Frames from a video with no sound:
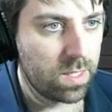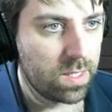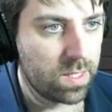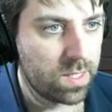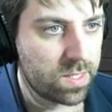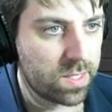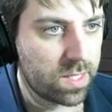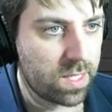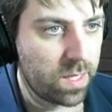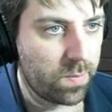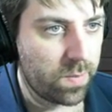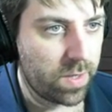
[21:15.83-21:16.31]

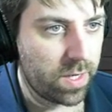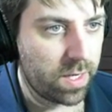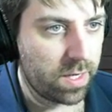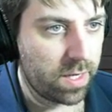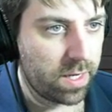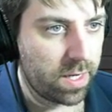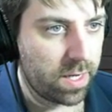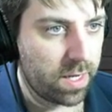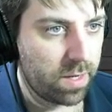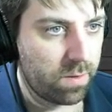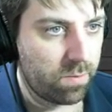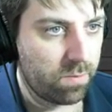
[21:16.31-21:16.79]
Let's come in
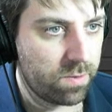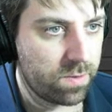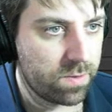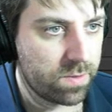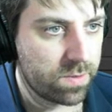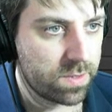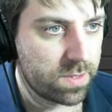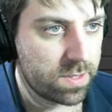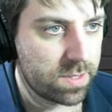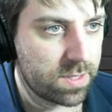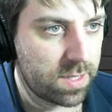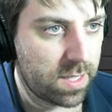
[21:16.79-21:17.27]
and we'll
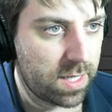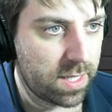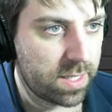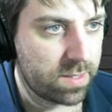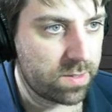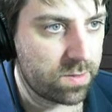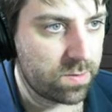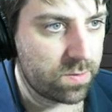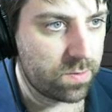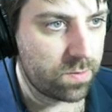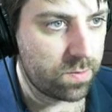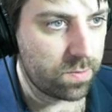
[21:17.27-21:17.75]

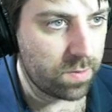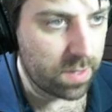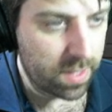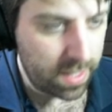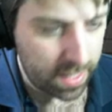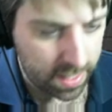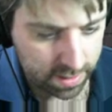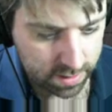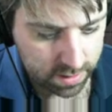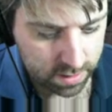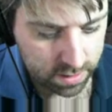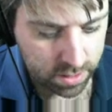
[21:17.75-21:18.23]
select all
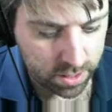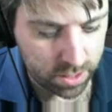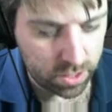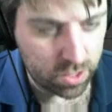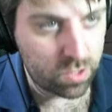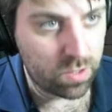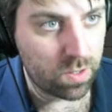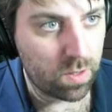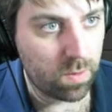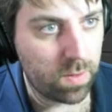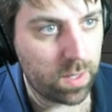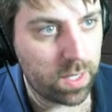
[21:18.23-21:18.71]
that.
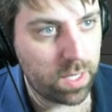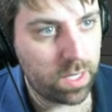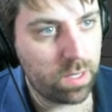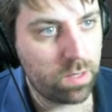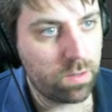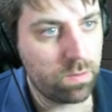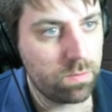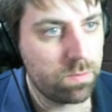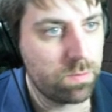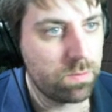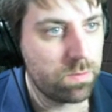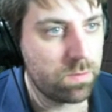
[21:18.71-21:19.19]
Control
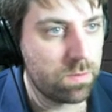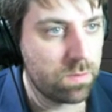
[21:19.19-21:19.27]
L.